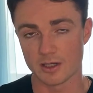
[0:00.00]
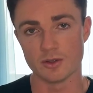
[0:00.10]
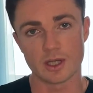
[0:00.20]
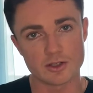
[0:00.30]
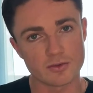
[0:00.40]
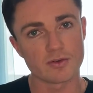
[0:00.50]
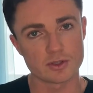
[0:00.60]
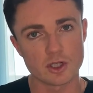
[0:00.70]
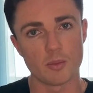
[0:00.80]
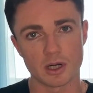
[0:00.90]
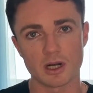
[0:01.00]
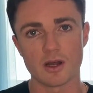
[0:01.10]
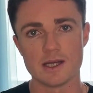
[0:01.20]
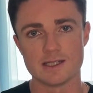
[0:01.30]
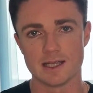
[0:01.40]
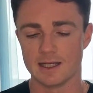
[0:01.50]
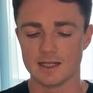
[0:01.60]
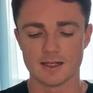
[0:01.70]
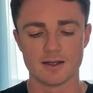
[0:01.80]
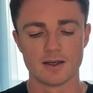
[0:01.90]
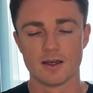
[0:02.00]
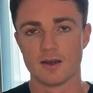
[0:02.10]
You get your first couple of clients in at